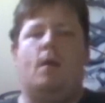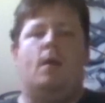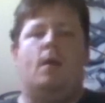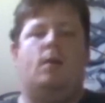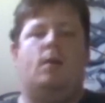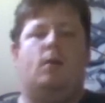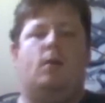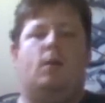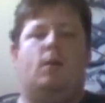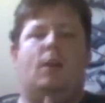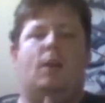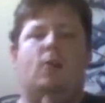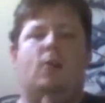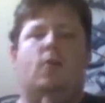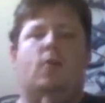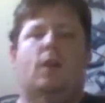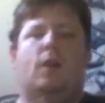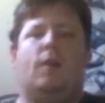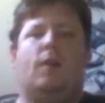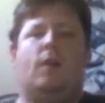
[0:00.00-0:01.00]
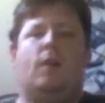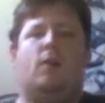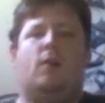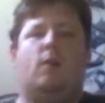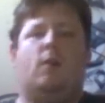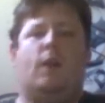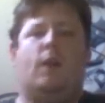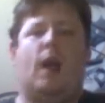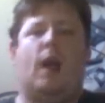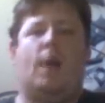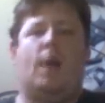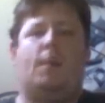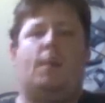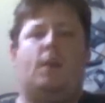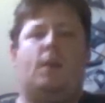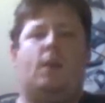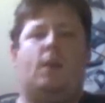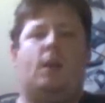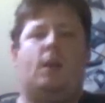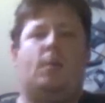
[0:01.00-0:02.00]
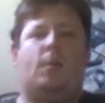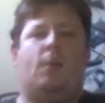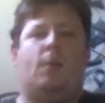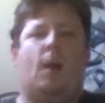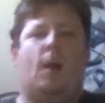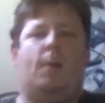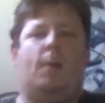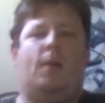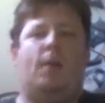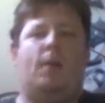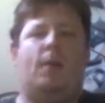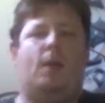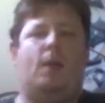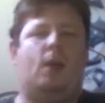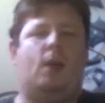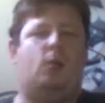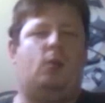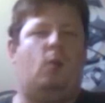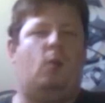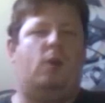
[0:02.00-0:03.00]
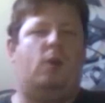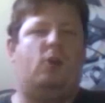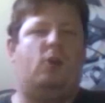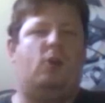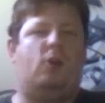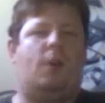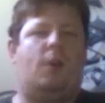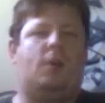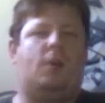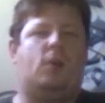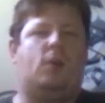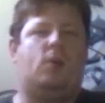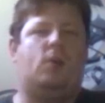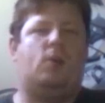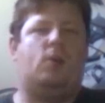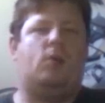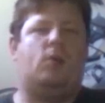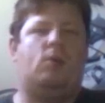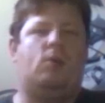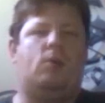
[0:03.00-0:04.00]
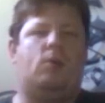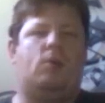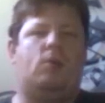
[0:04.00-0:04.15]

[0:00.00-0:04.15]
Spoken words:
So here's what I think is going to happen in probably the next 1 or 2 episodes.